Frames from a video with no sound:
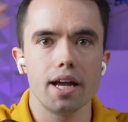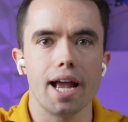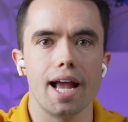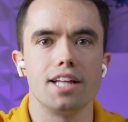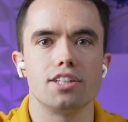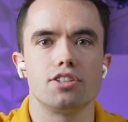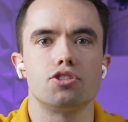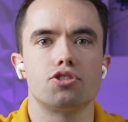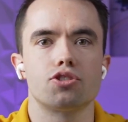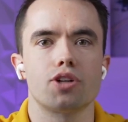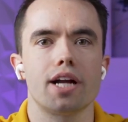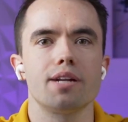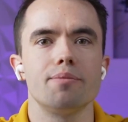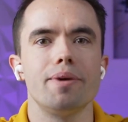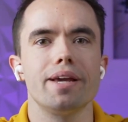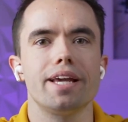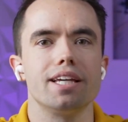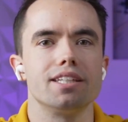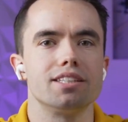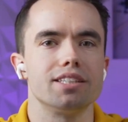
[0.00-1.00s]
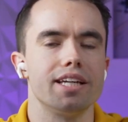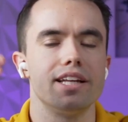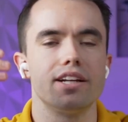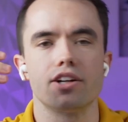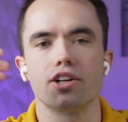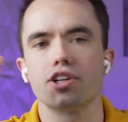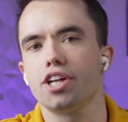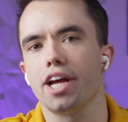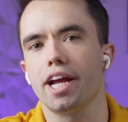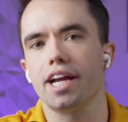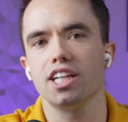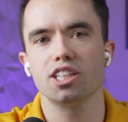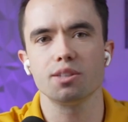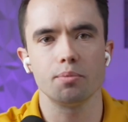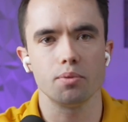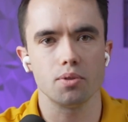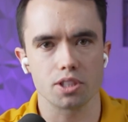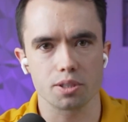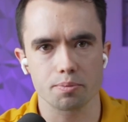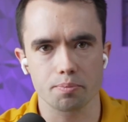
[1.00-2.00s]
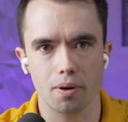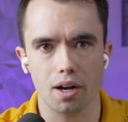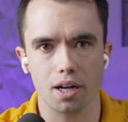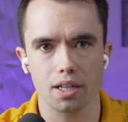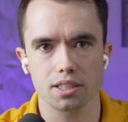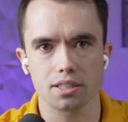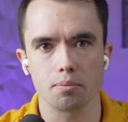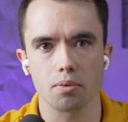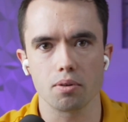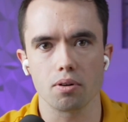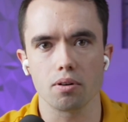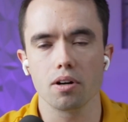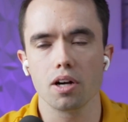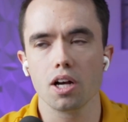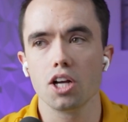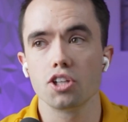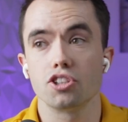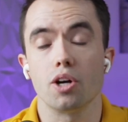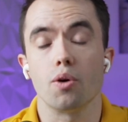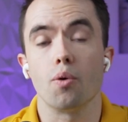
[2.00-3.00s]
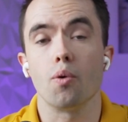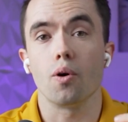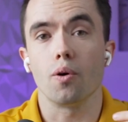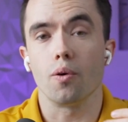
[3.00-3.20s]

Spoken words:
And so trying to make it as interchangeable as possible so that